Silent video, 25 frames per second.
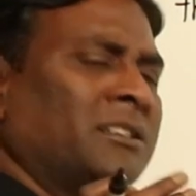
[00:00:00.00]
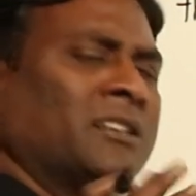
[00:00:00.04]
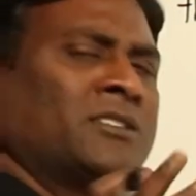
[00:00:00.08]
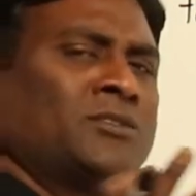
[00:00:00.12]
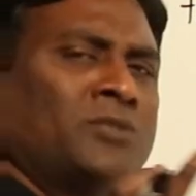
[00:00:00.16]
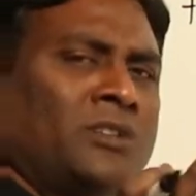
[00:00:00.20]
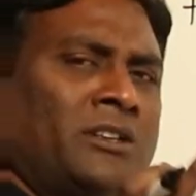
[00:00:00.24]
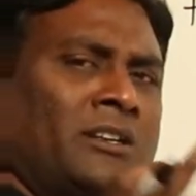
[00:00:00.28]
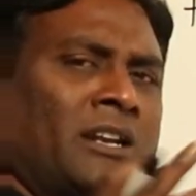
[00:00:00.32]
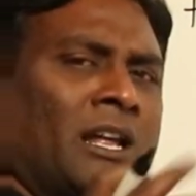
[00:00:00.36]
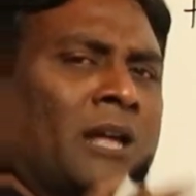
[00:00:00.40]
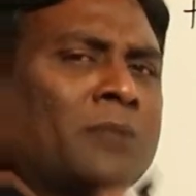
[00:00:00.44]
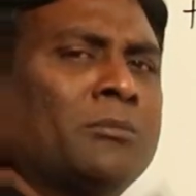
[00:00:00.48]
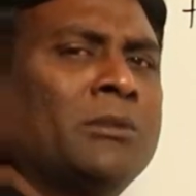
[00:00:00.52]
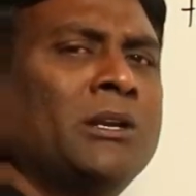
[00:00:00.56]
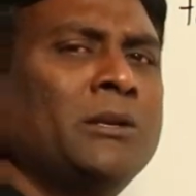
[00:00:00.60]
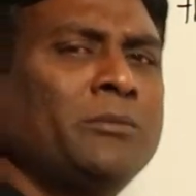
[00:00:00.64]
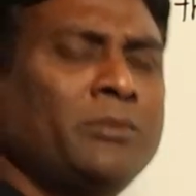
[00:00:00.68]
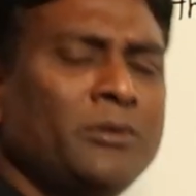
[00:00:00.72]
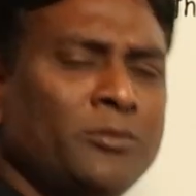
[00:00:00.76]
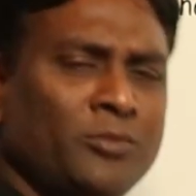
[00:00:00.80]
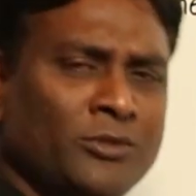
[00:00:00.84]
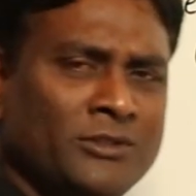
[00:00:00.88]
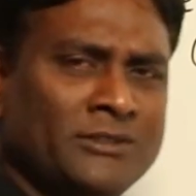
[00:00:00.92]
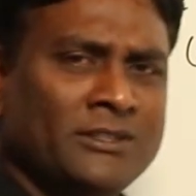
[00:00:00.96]
actually normally
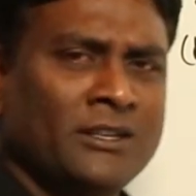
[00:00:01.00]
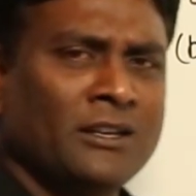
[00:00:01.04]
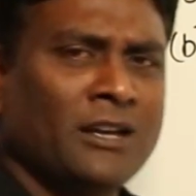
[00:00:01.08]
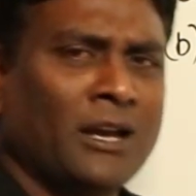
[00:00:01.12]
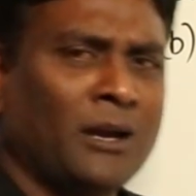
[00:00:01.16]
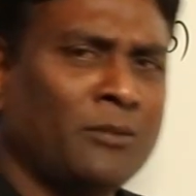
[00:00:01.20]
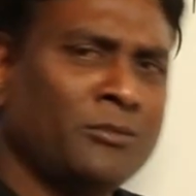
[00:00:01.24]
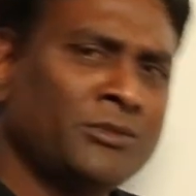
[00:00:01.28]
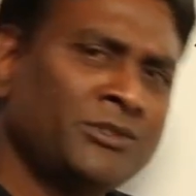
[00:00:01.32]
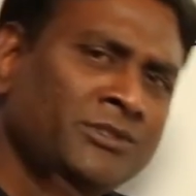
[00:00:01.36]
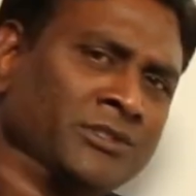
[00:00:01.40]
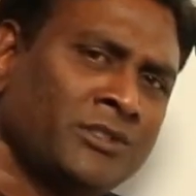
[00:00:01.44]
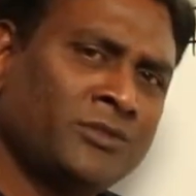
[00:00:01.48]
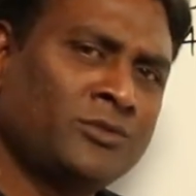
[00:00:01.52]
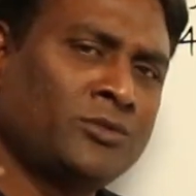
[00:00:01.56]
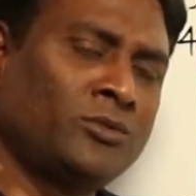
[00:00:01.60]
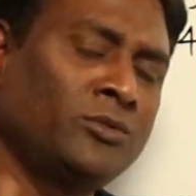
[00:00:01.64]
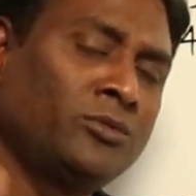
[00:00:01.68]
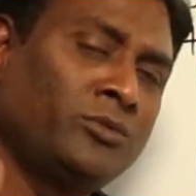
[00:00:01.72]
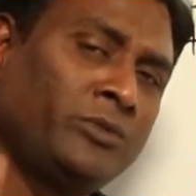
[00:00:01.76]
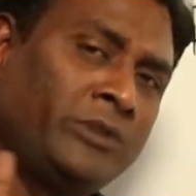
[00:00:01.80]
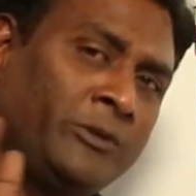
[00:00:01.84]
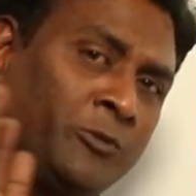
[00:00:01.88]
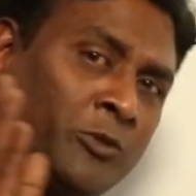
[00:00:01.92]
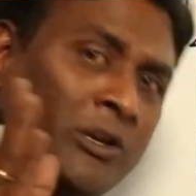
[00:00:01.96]
people say common sense,
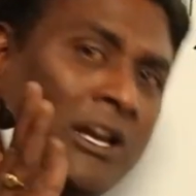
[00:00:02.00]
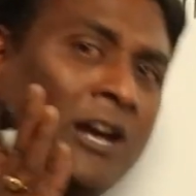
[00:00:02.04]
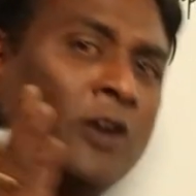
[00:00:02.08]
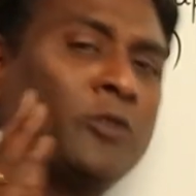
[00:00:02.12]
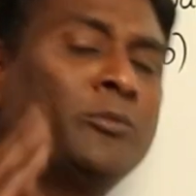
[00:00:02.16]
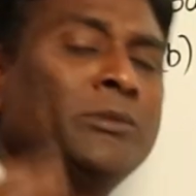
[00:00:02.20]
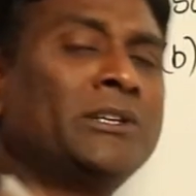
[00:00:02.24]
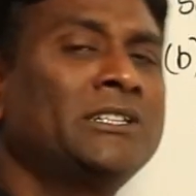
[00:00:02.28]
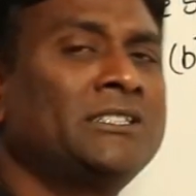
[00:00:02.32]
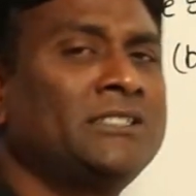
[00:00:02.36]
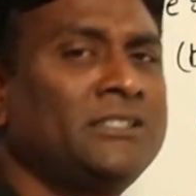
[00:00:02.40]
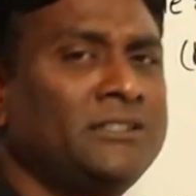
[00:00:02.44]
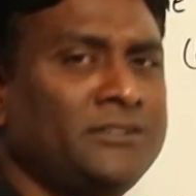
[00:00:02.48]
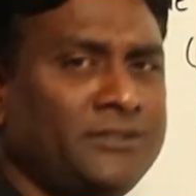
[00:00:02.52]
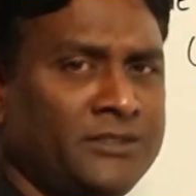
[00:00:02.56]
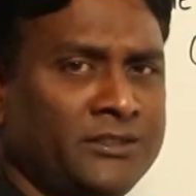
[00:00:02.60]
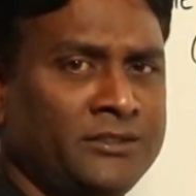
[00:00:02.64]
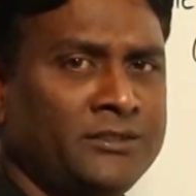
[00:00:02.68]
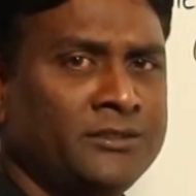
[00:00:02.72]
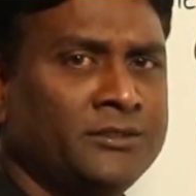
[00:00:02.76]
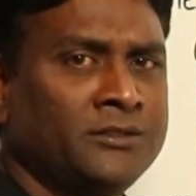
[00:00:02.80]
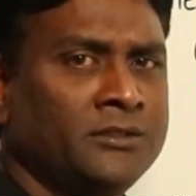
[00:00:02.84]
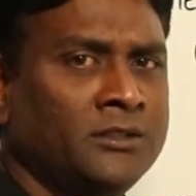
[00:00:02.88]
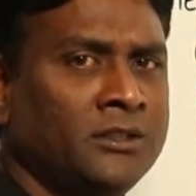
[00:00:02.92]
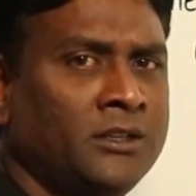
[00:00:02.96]
no, we have machine
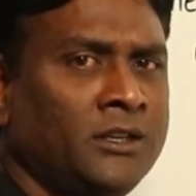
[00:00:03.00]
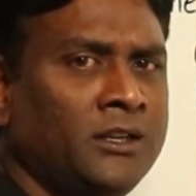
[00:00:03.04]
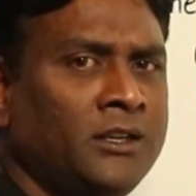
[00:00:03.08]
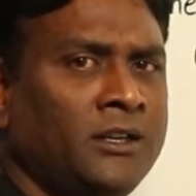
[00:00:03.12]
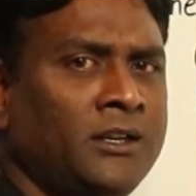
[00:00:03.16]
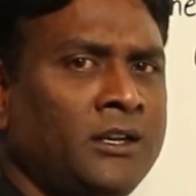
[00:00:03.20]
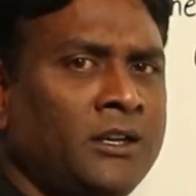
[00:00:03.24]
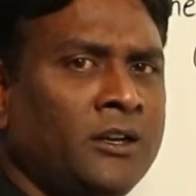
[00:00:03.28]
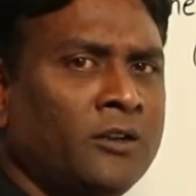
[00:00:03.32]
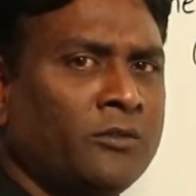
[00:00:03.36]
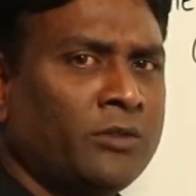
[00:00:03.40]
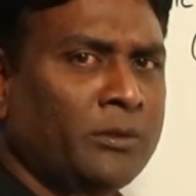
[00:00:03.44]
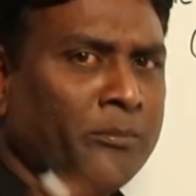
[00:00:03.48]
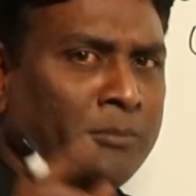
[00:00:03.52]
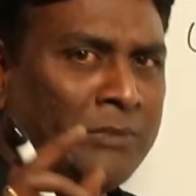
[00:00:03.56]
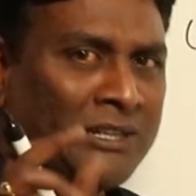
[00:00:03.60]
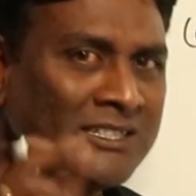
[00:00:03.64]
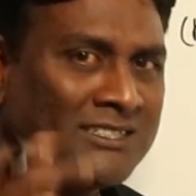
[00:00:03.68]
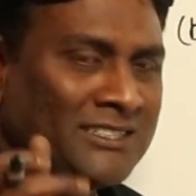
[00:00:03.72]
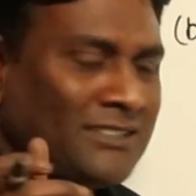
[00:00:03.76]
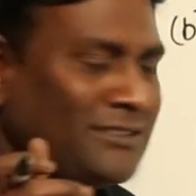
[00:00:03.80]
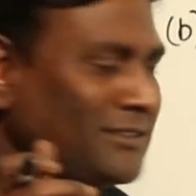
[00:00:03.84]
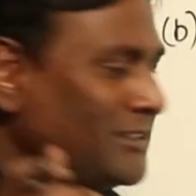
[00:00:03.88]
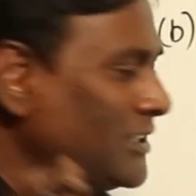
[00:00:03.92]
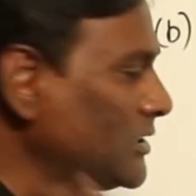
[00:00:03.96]
sense. From
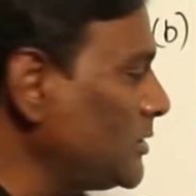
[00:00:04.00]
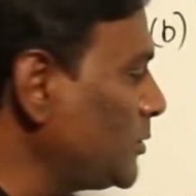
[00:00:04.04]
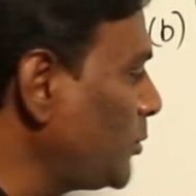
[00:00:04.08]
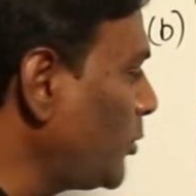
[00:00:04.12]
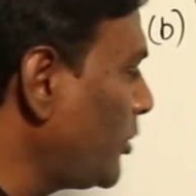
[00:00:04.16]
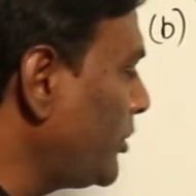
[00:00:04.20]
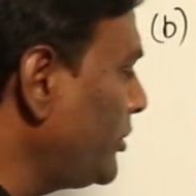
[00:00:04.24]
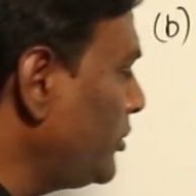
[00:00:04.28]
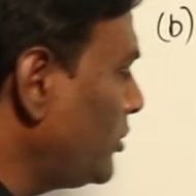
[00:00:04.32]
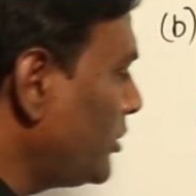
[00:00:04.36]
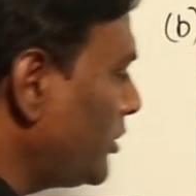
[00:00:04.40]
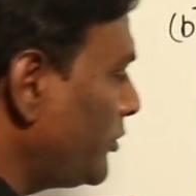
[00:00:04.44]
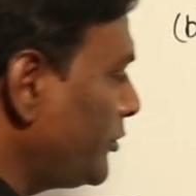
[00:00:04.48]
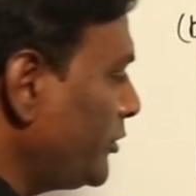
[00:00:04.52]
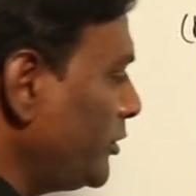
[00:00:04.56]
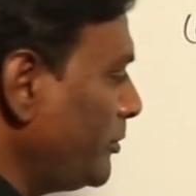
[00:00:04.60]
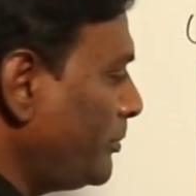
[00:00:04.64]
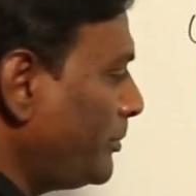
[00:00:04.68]
machine sense point of view,